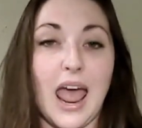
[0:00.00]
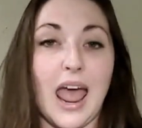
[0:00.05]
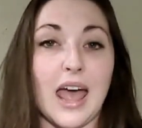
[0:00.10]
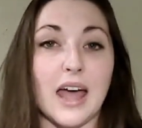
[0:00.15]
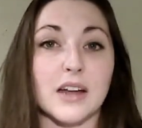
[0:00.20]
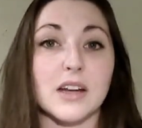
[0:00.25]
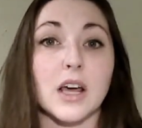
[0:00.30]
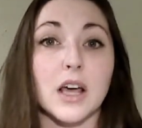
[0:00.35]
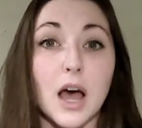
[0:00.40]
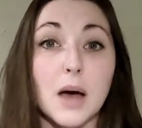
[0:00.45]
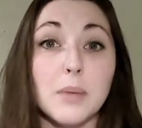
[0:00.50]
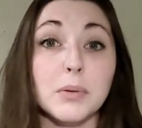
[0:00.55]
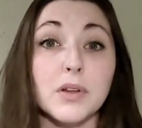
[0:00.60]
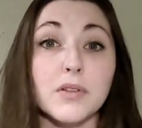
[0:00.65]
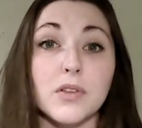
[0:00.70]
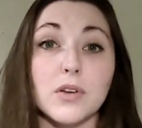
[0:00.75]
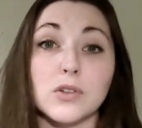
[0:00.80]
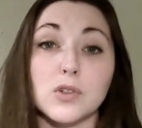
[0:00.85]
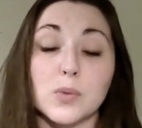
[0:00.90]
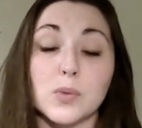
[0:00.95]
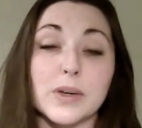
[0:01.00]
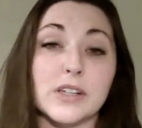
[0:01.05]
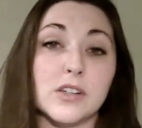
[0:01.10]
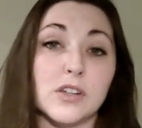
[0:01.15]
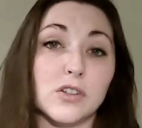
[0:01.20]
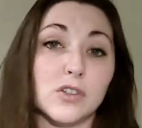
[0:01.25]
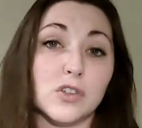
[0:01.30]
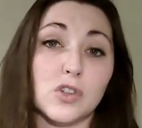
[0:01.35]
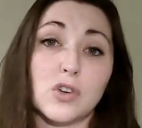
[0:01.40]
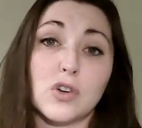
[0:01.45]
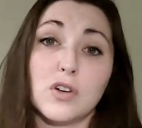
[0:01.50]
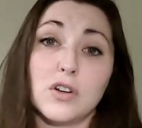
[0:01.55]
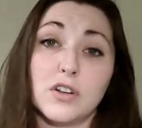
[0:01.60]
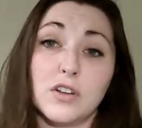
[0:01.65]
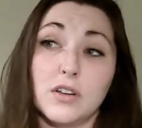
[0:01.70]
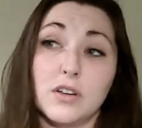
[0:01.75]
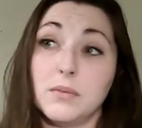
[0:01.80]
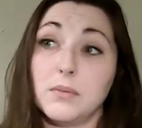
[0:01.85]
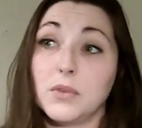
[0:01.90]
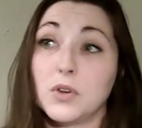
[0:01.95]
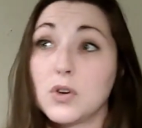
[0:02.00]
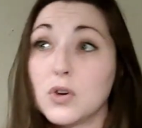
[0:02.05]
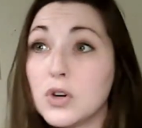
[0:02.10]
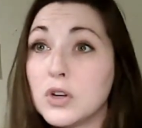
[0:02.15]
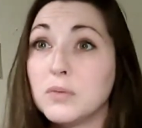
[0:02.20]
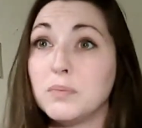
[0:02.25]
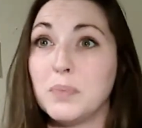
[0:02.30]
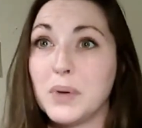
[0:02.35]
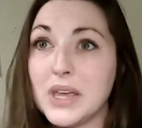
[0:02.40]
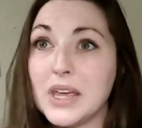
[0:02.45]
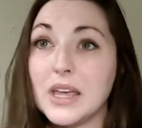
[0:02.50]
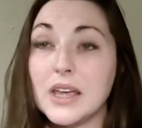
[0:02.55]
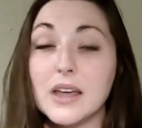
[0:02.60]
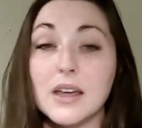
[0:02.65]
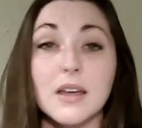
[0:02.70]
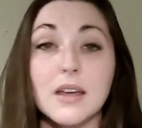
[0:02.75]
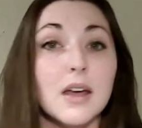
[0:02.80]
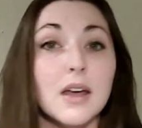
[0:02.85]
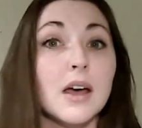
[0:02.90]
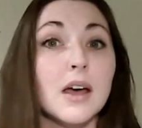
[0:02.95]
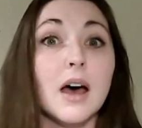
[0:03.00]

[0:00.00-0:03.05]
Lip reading: And a couple of those reasons could be